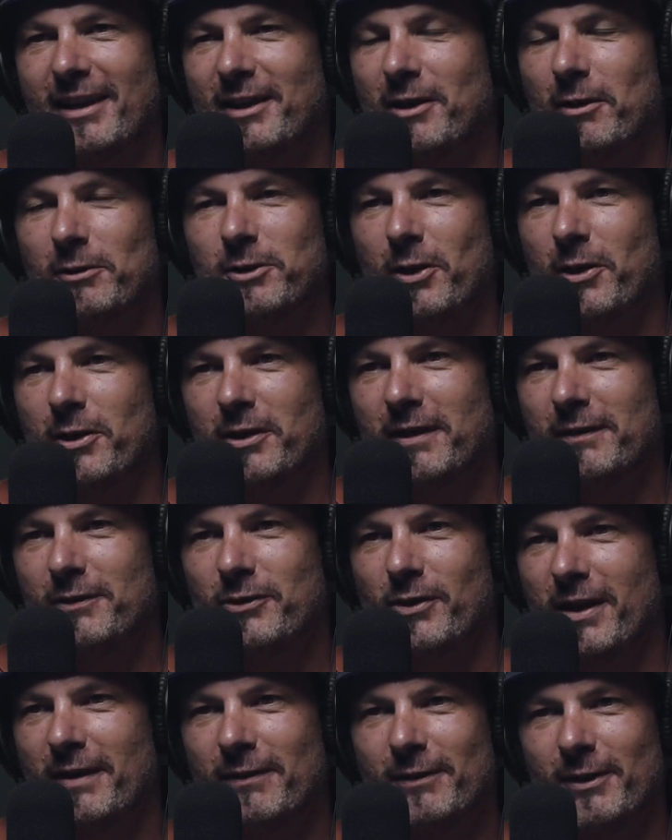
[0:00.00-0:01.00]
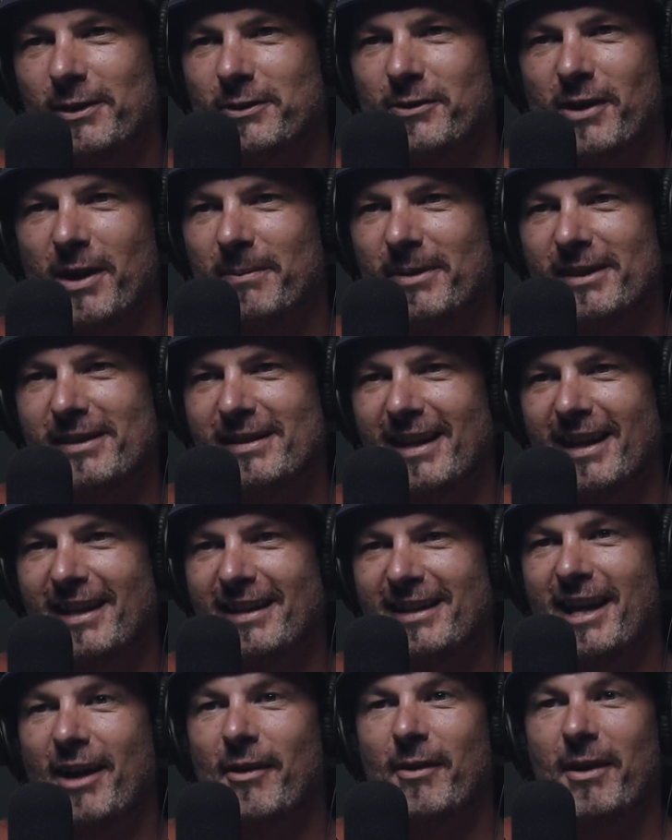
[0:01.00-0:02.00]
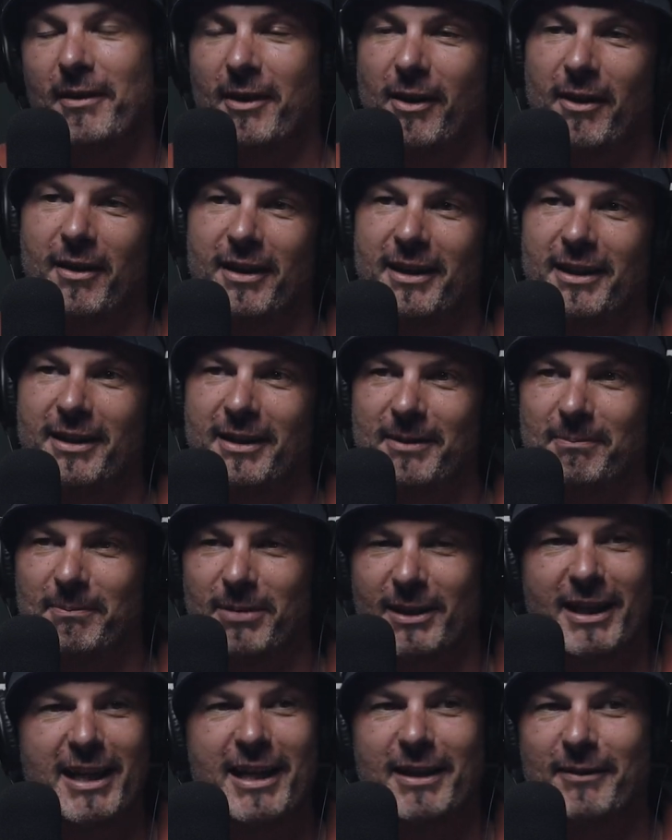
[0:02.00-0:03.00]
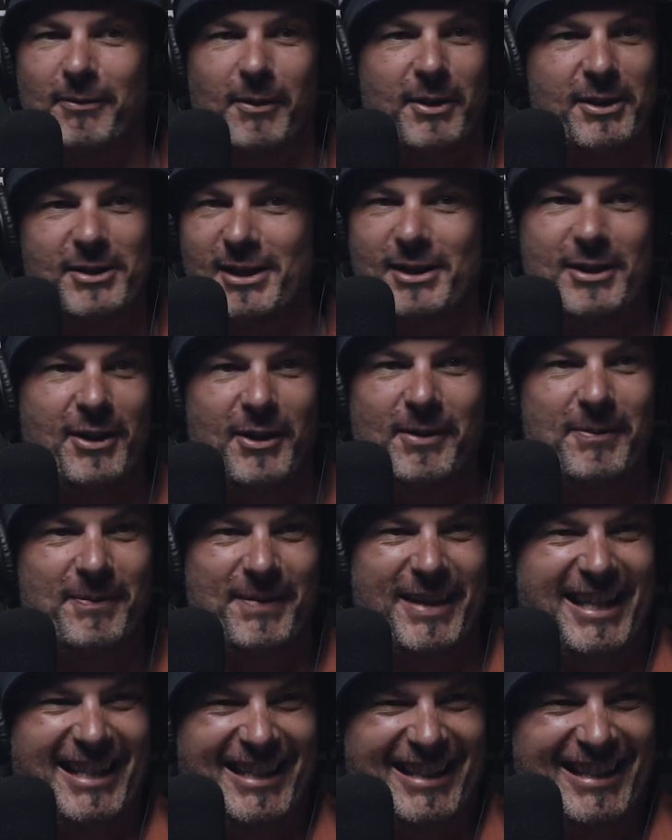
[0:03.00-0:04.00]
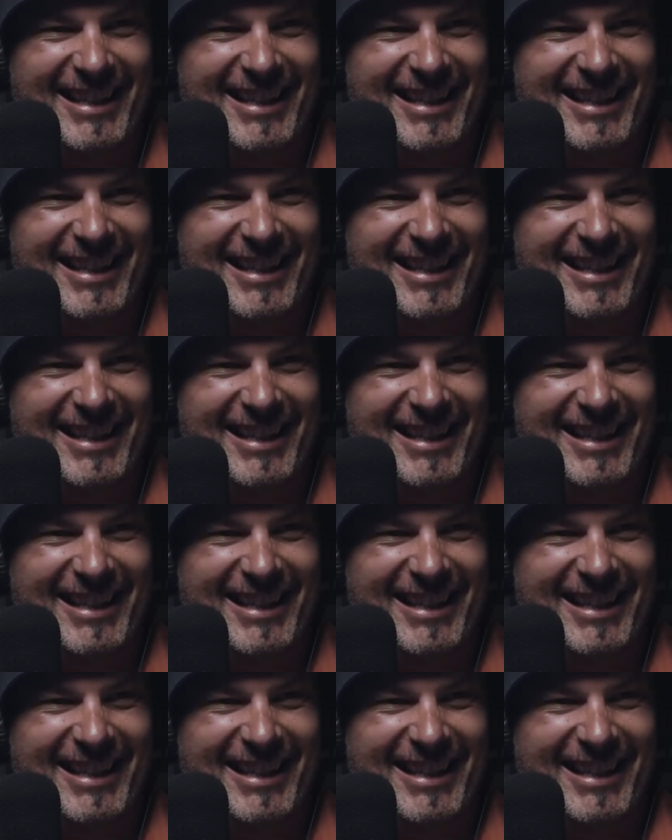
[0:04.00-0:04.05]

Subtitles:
An alternative truth, like Trumpy said. Now I believe what she told me.